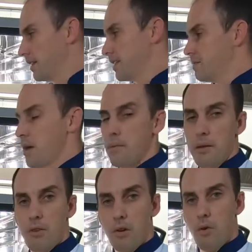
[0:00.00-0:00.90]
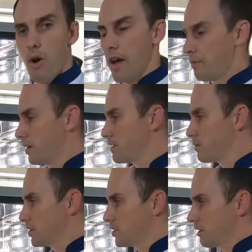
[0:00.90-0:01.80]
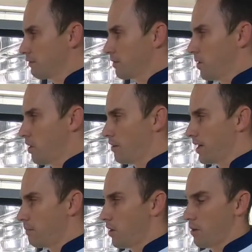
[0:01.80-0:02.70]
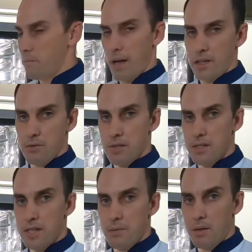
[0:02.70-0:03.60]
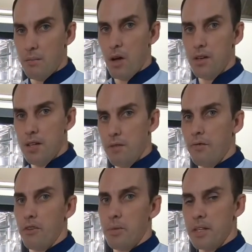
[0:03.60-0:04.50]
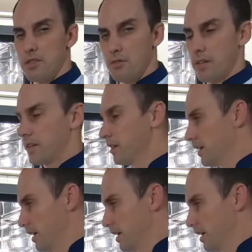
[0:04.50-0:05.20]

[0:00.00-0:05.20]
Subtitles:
This may be required when switching from a hot air mode back to a steaming mode if you've been doing,